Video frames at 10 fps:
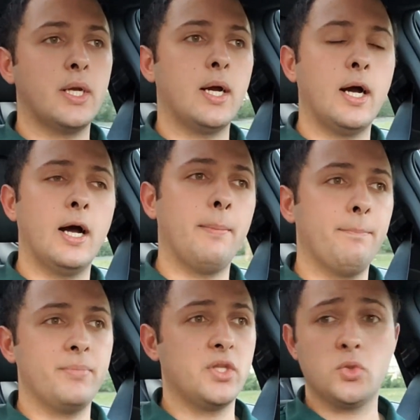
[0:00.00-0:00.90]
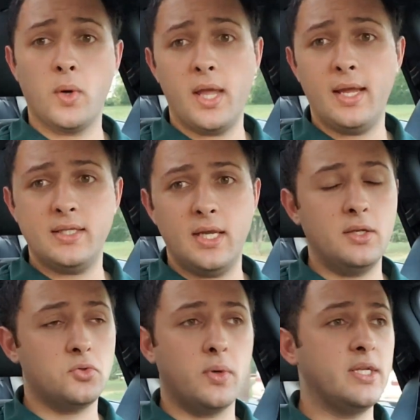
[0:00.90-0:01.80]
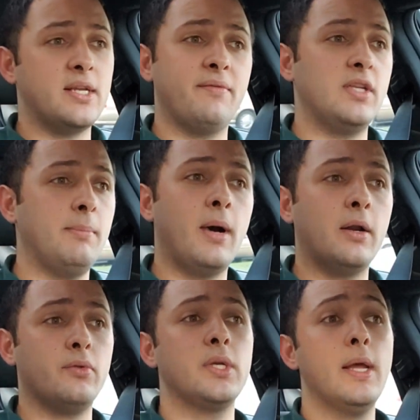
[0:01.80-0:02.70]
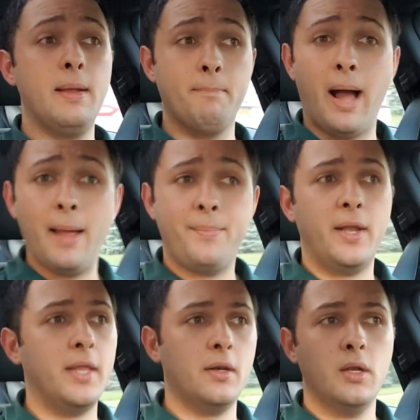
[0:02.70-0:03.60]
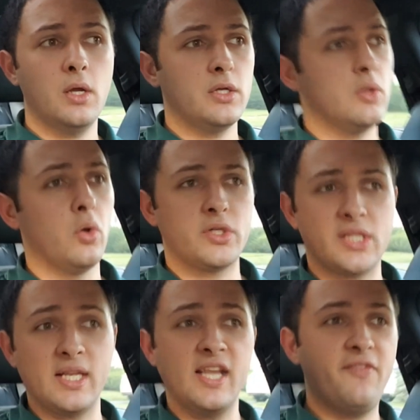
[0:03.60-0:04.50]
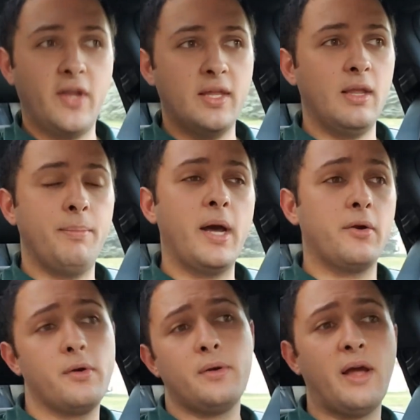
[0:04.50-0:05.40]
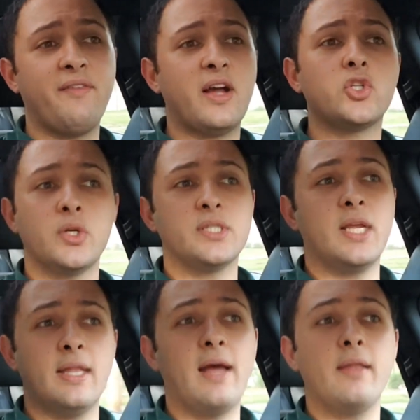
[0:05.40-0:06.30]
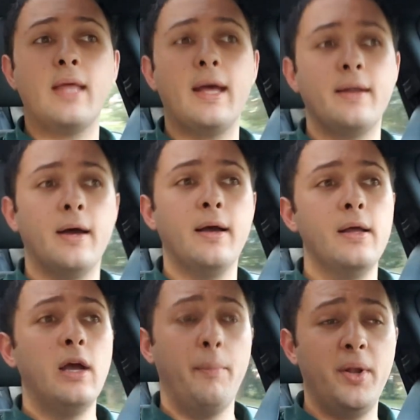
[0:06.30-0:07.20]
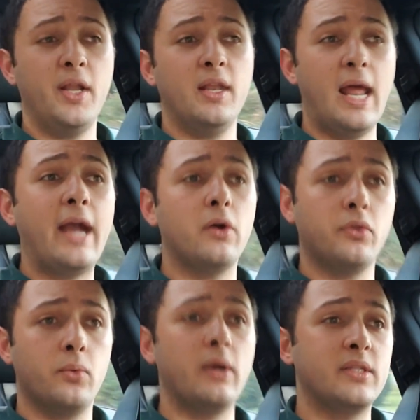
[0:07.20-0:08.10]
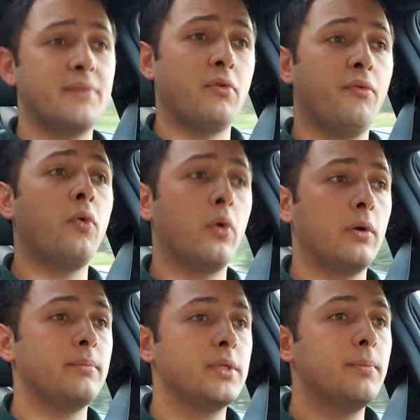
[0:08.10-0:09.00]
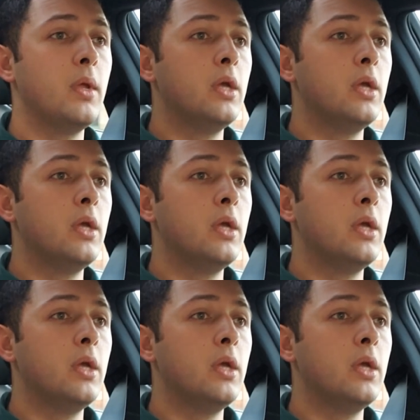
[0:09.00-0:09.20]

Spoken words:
The 2018, 2017 models, in my opinion, look significantly better, and I've actually seen that opinion echoed throughout several forums.